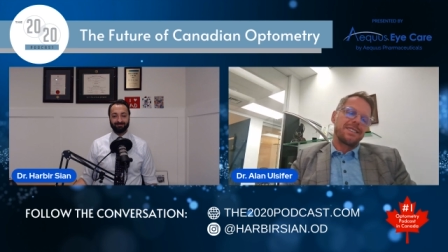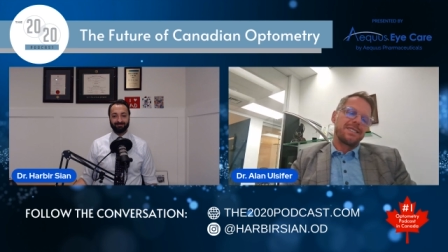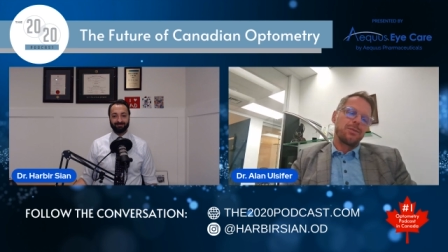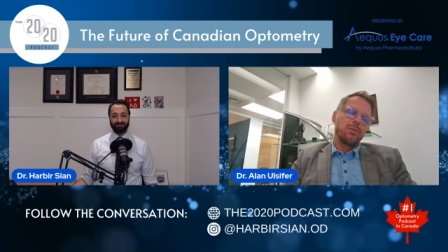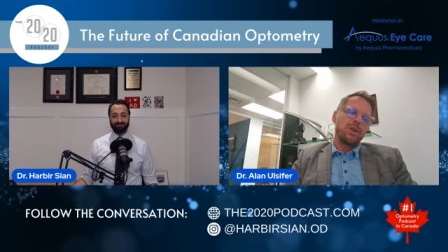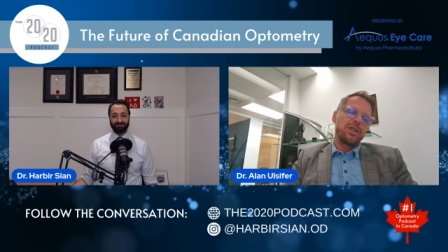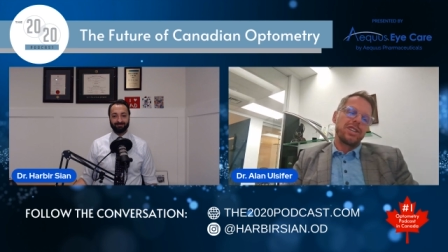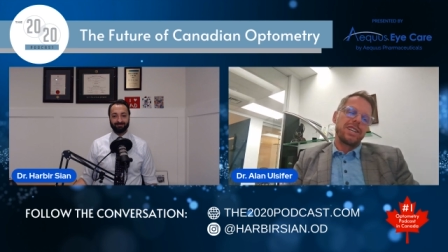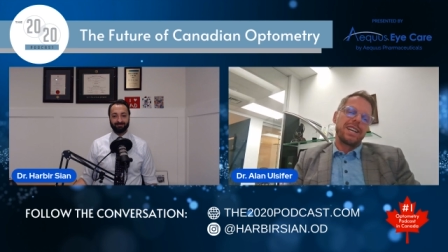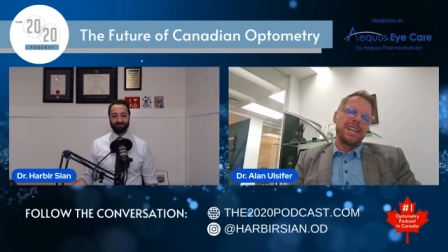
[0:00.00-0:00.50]

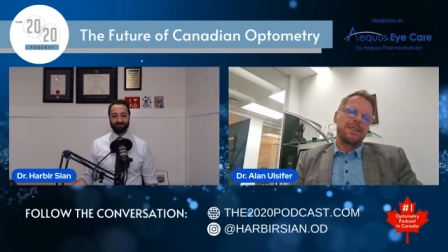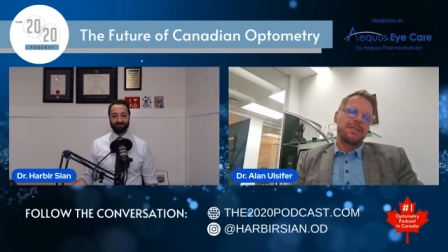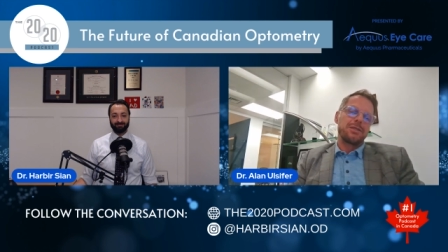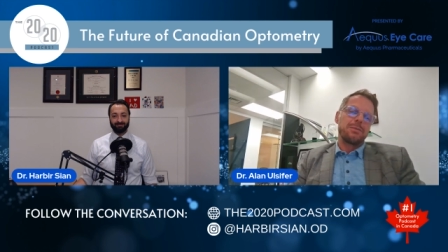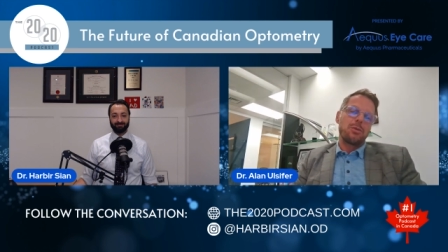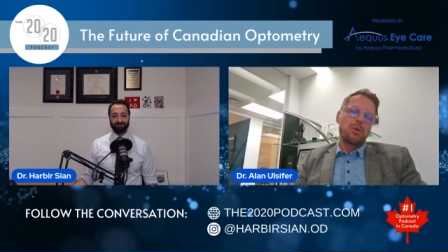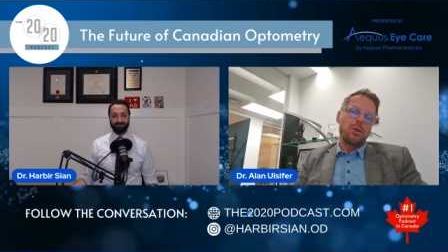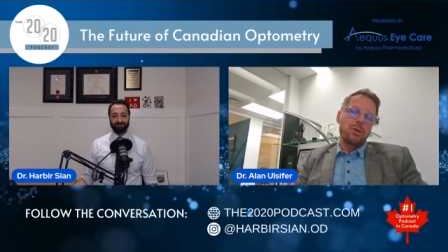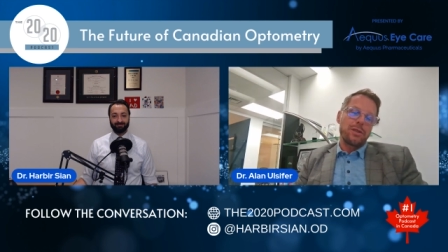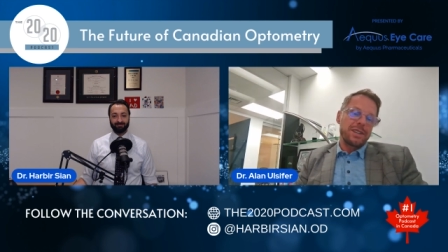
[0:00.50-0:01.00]
When you get to
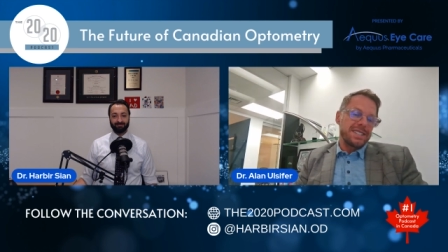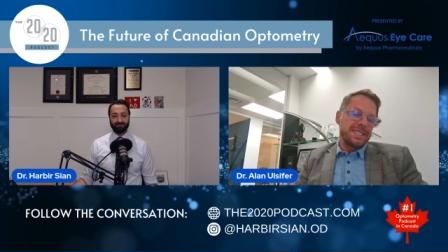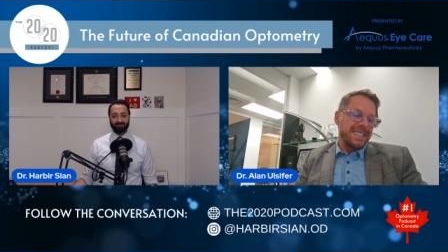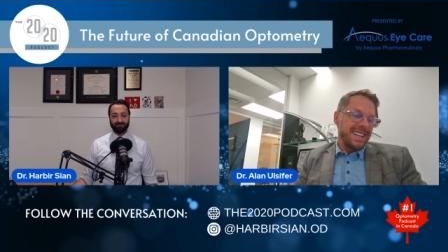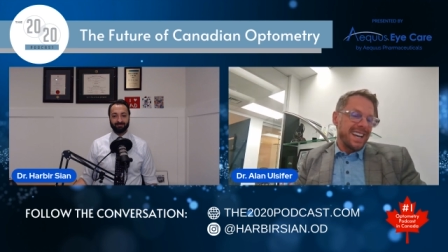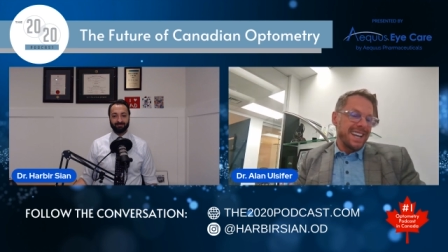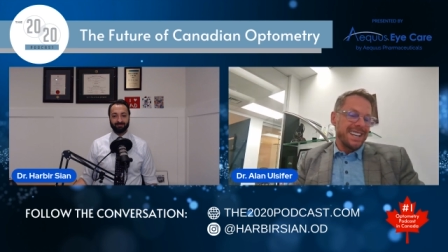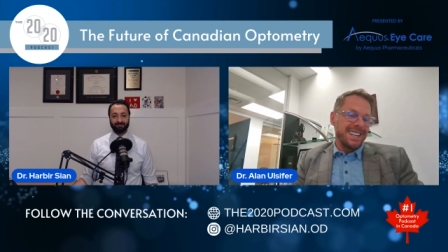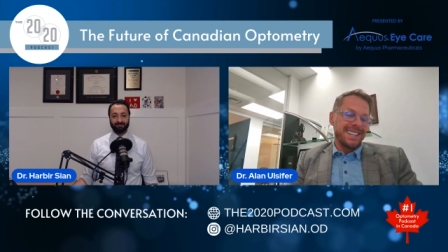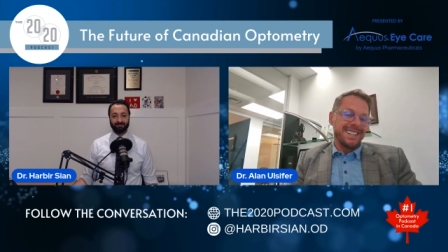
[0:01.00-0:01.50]
more than
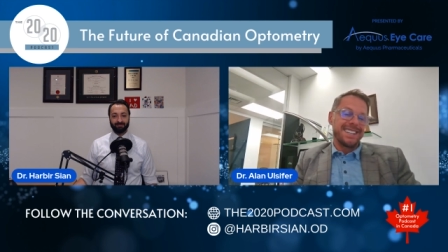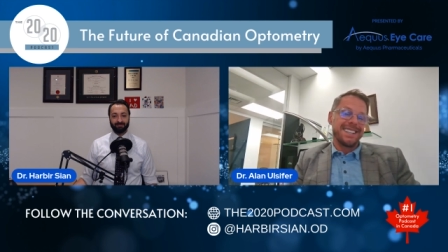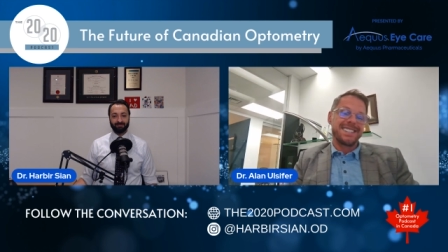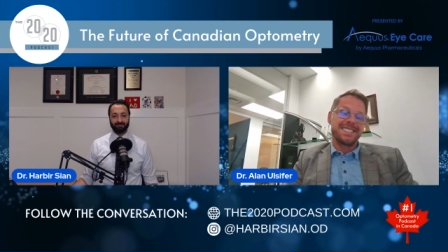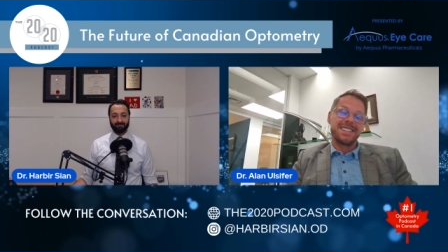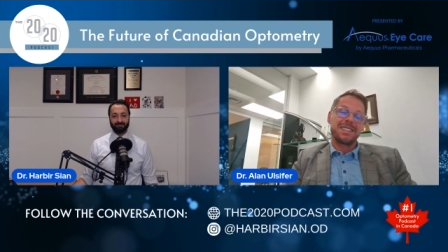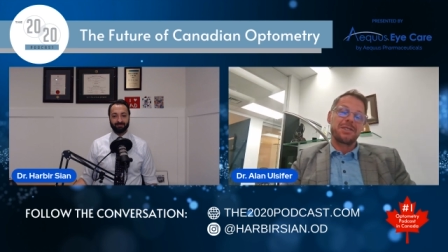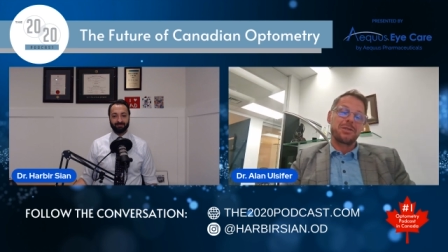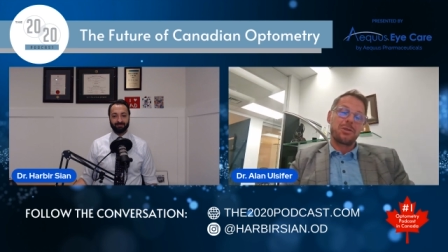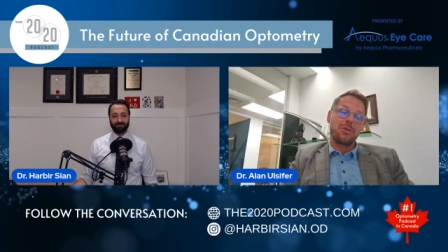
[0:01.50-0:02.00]
10,
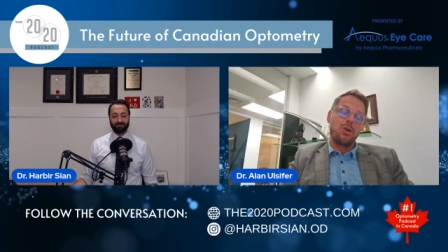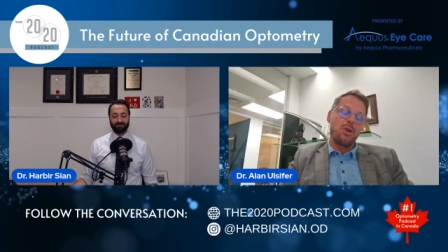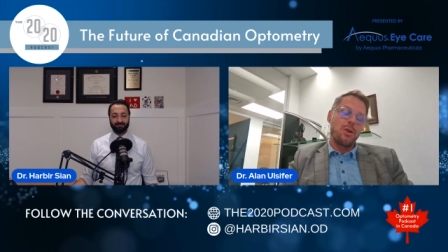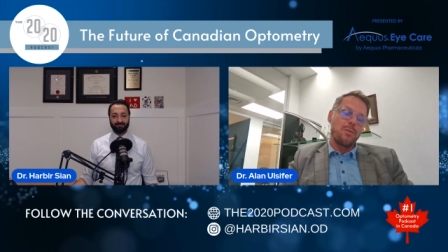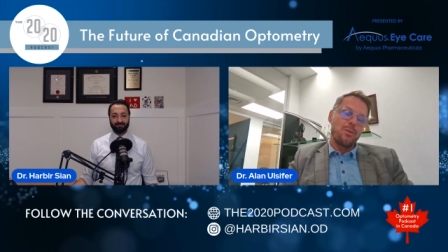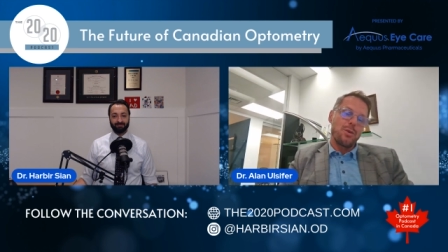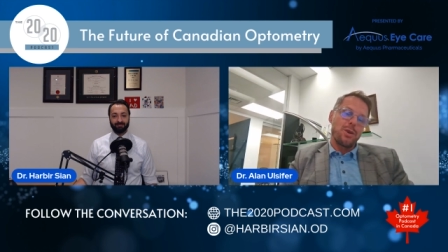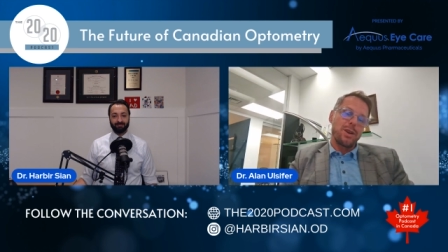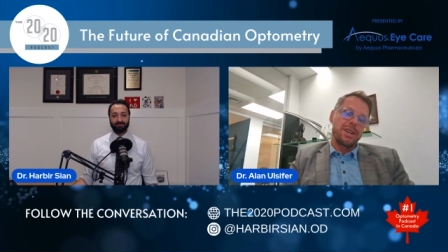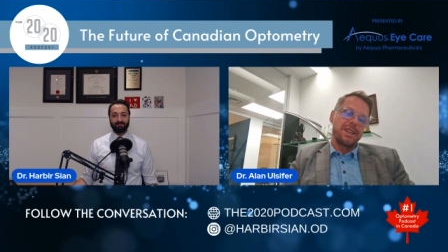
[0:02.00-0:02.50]
is it
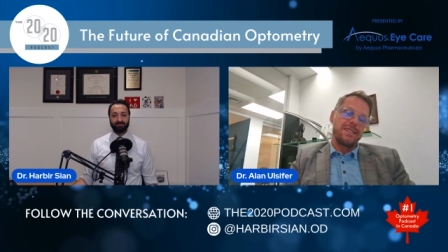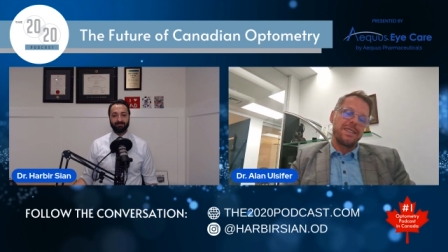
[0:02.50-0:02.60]
corporate?